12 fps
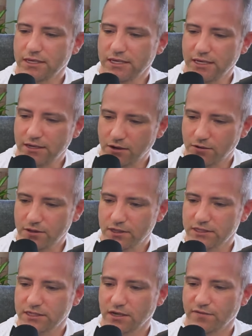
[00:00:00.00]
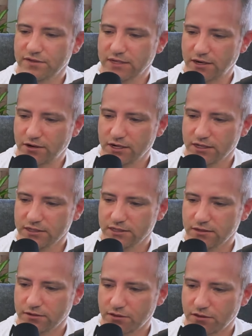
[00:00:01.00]
ego and the self-centeredness
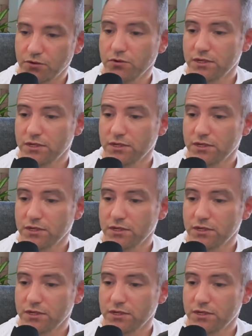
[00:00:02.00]
through the